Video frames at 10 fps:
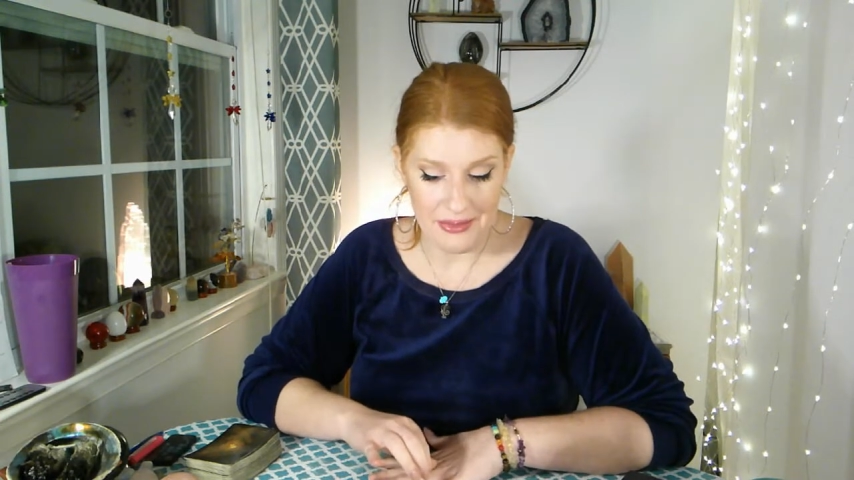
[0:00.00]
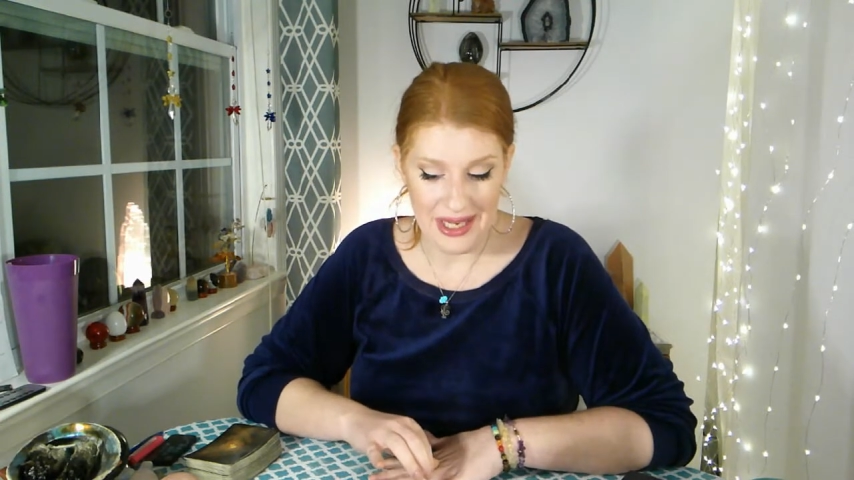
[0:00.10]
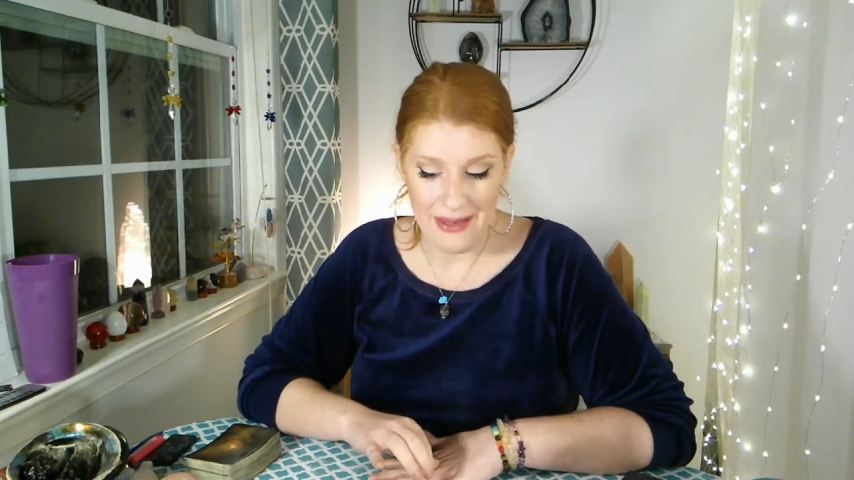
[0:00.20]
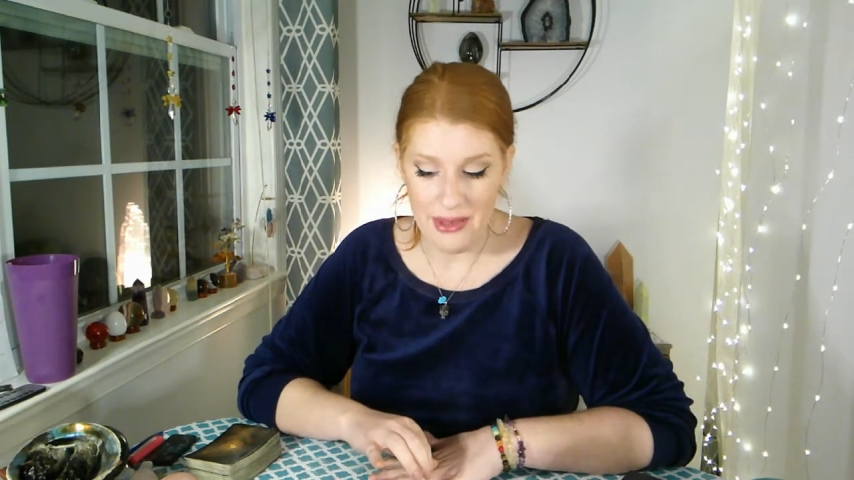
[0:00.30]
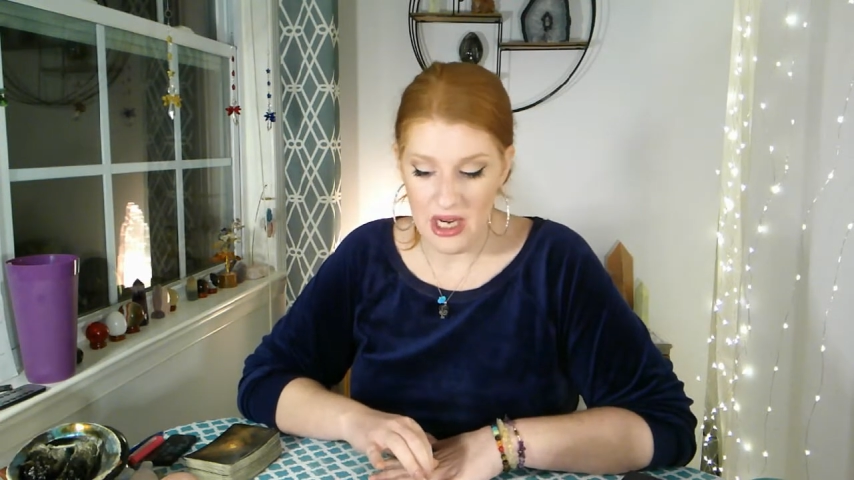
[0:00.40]

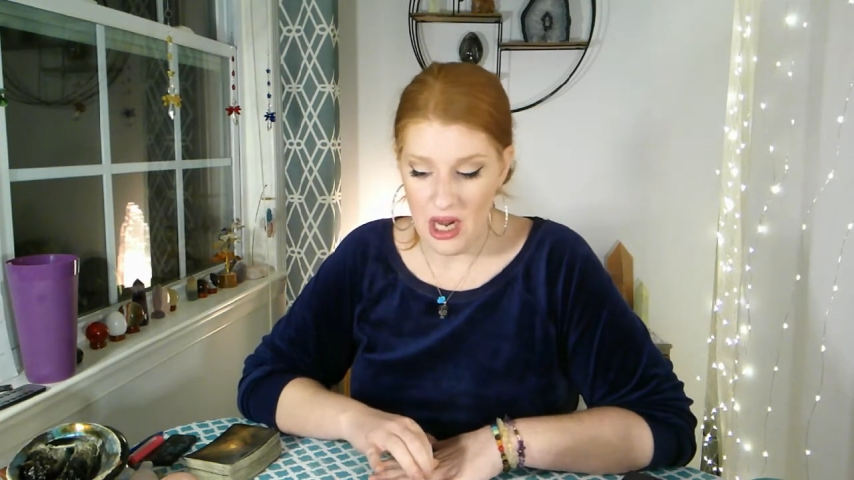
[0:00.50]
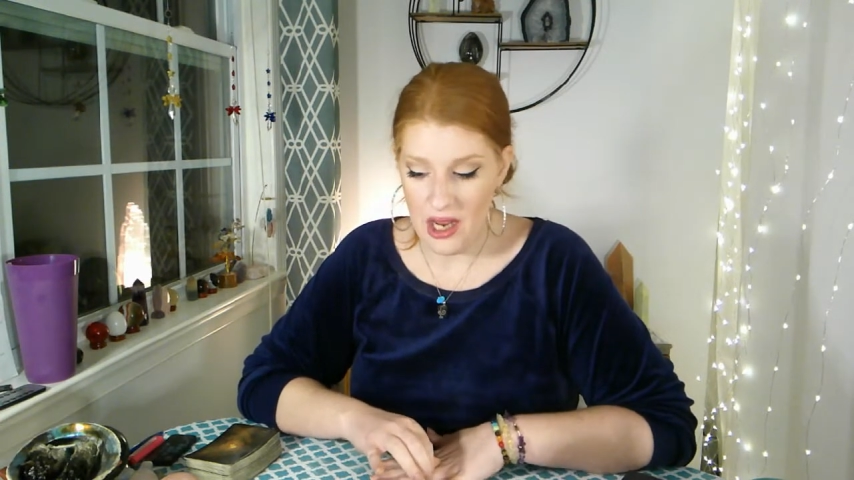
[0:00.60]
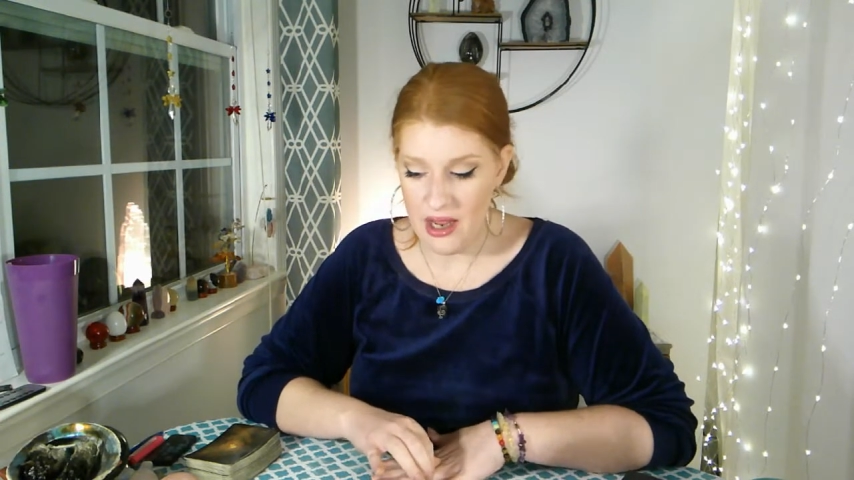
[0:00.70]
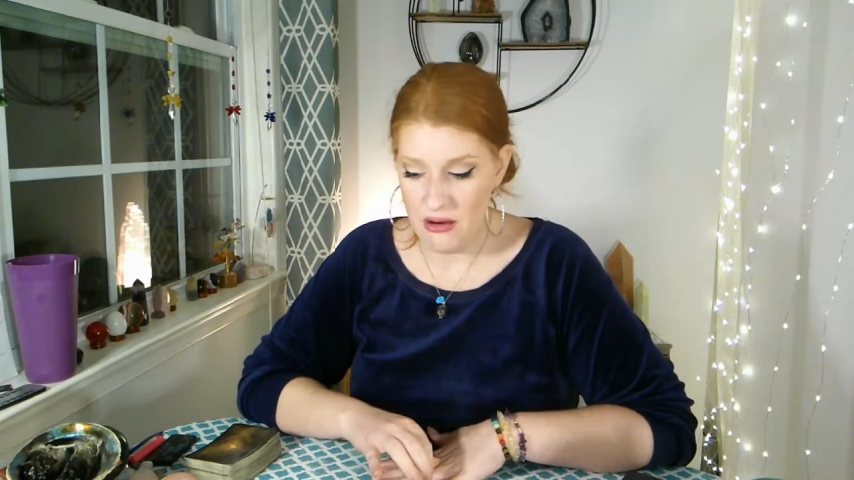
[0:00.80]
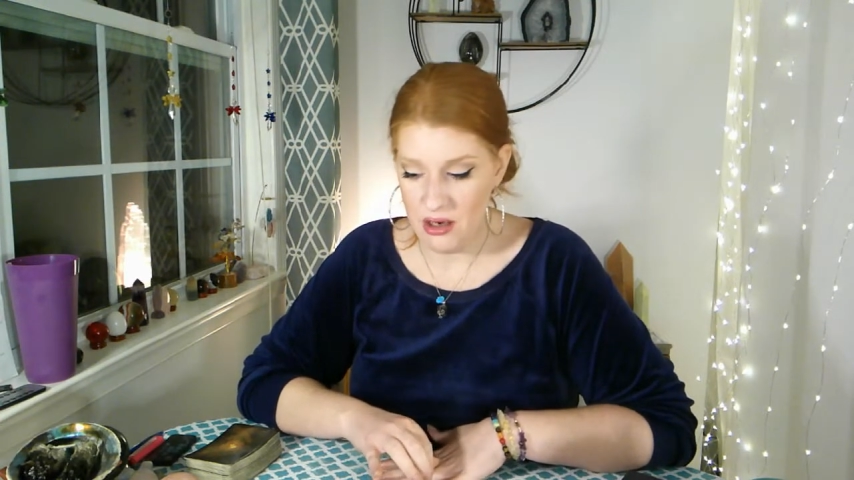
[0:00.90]
keeping an
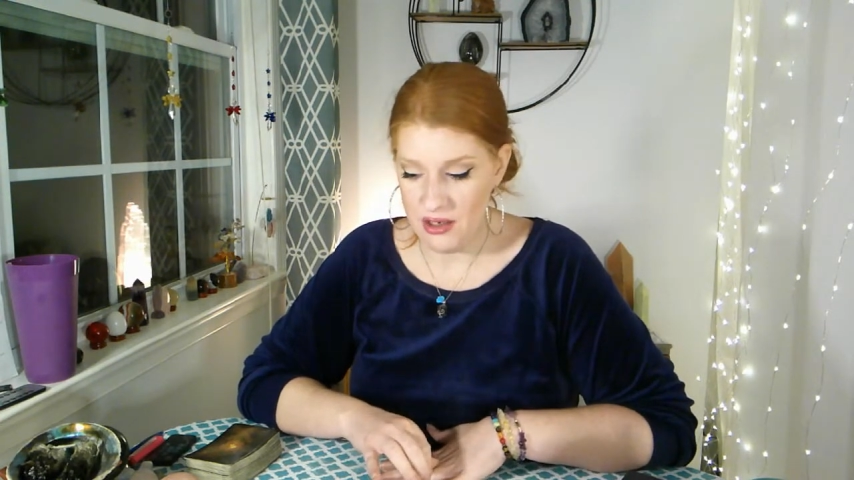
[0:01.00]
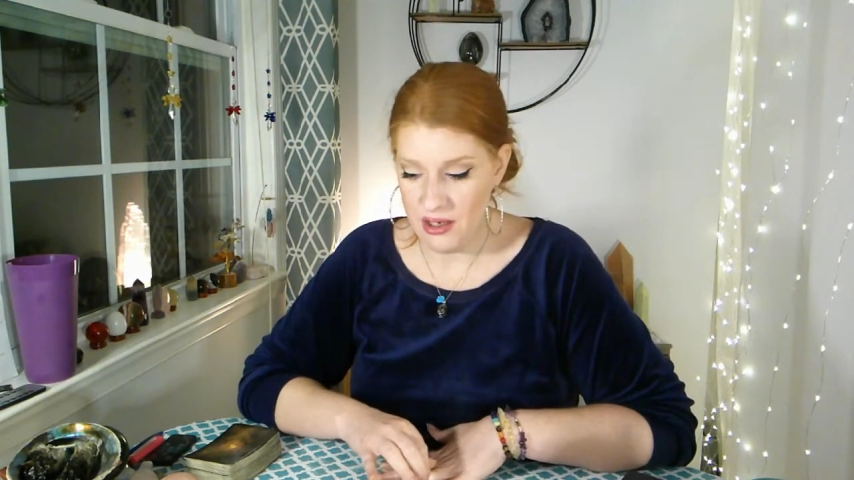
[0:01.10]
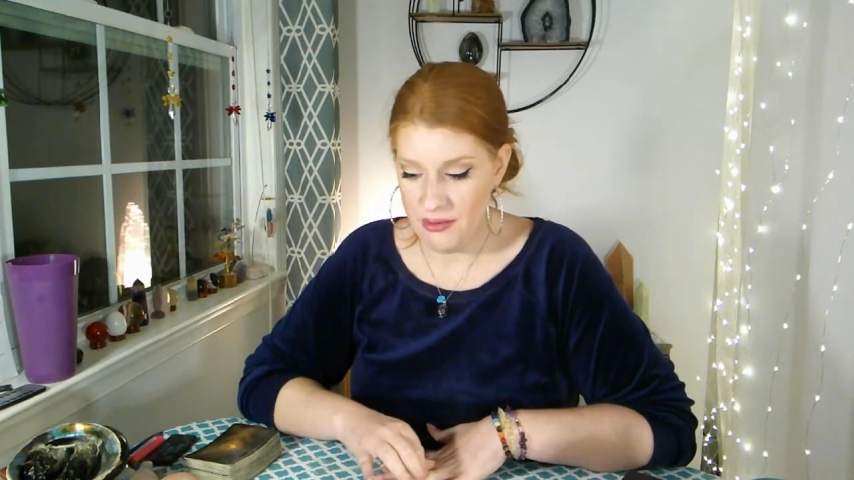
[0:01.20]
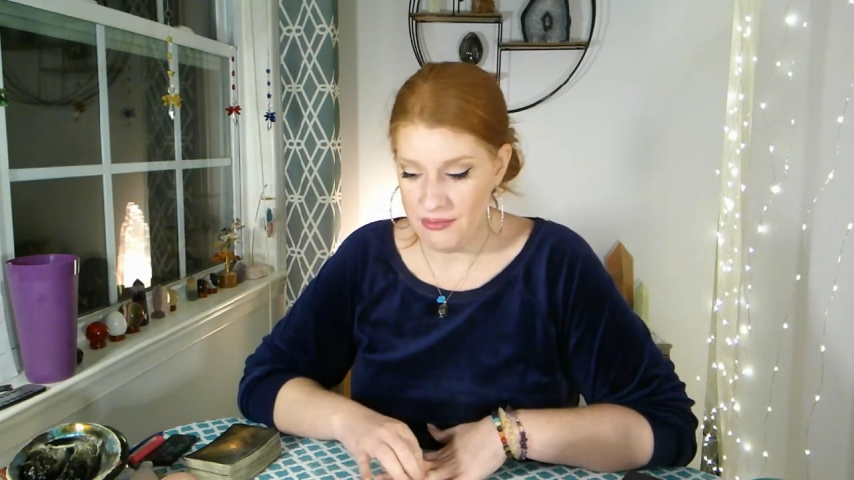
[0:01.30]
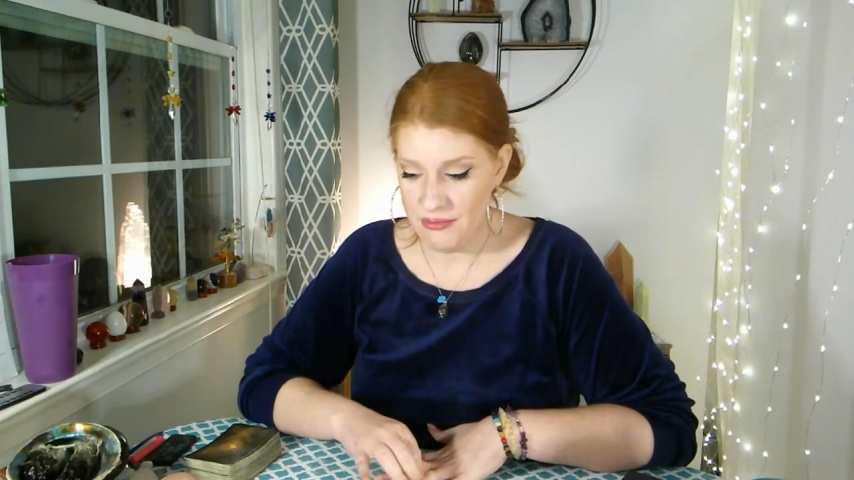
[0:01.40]
eye out on you.